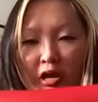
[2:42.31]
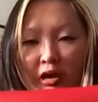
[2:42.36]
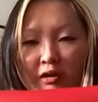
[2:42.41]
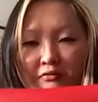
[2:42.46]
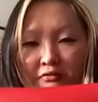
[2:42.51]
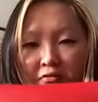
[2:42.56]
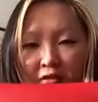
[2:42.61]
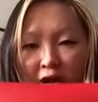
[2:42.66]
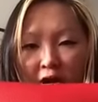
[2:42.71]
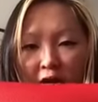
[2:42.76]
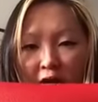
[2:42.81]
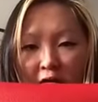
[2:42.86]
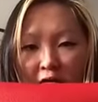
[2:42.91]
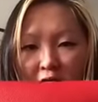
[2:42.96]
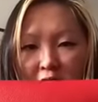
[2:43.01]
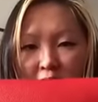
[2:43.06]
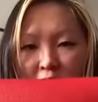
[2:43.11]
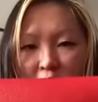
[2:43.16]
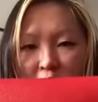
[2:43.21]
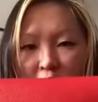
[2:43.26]
I find
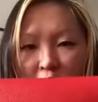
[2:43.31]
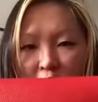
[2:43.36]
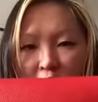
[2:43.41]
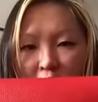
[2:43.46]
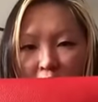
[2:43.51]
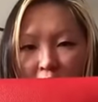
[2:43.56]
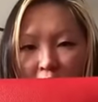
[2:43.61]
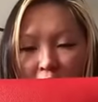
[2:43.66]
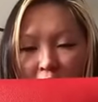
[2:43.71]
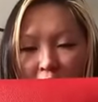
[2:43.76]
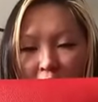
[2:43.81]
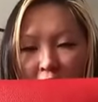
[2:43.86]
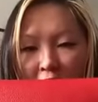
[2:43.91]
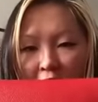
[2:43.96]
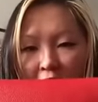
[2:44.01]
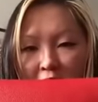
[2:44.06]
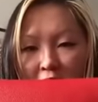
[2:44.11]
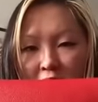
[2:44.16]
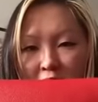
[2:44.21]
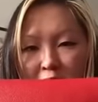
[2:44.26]

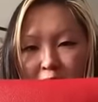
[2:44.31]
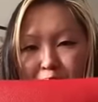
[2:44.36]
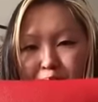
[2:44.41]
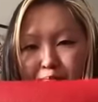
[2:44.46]
that.